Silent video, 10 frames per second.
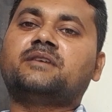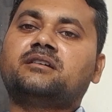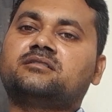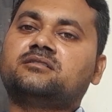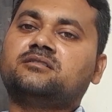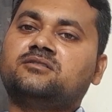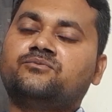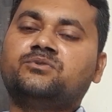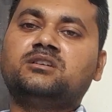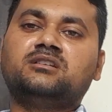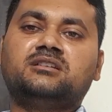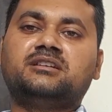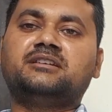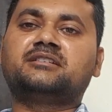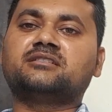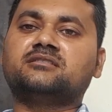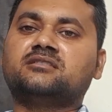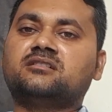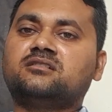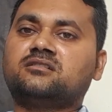that we need
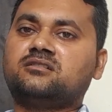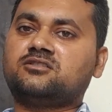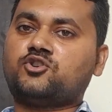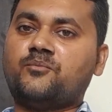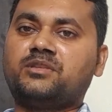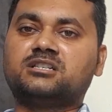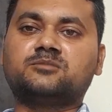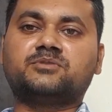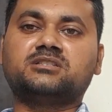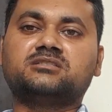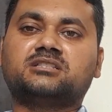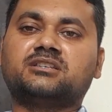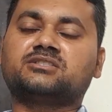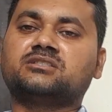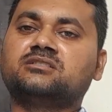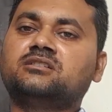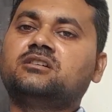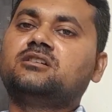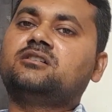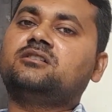the communal representation
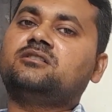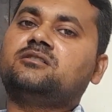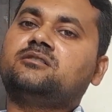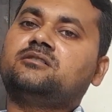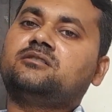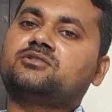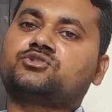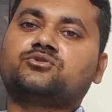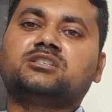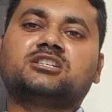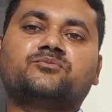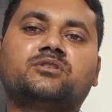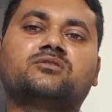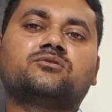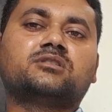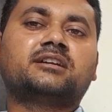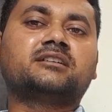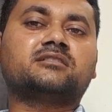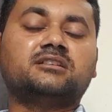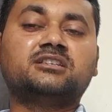so that we
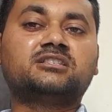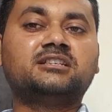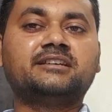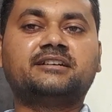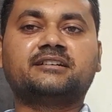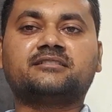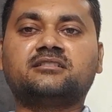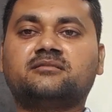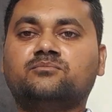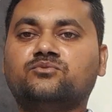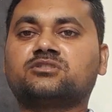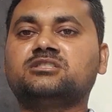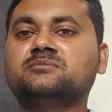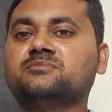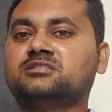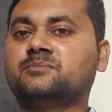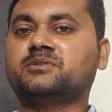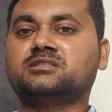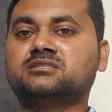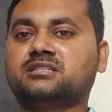could easily get the Muslim
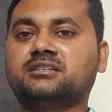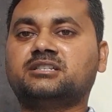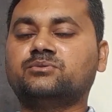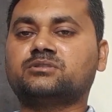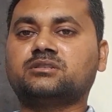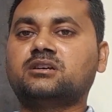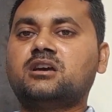representatives.